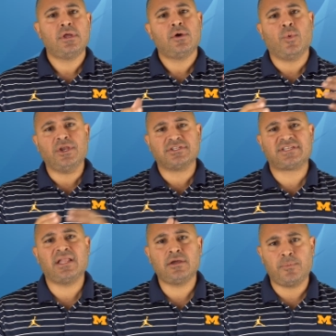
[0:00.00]
when you're
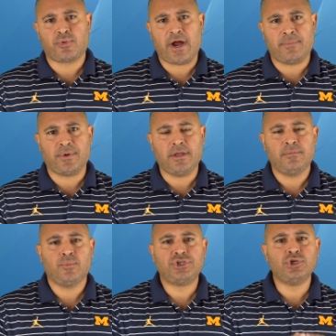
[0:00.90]
selling a property,
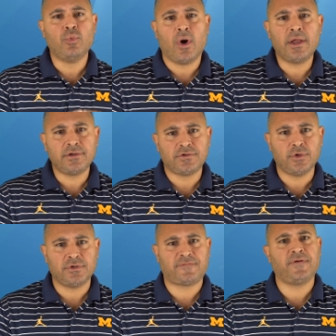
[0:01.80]
what you wanna do
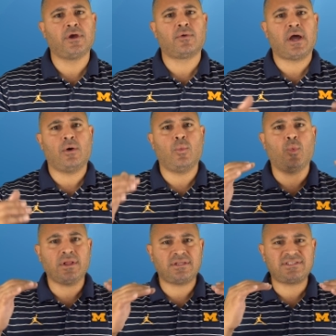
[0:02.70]
is figure out
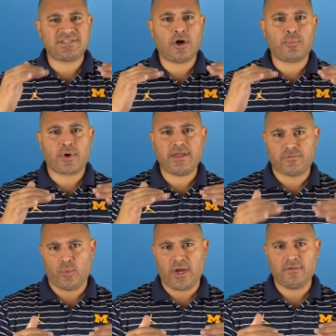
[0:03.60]
what the sale price
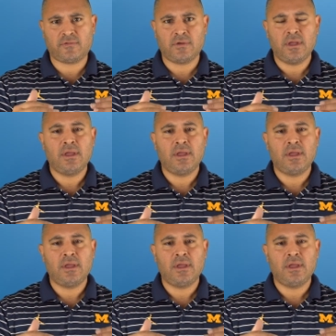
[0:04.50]
was,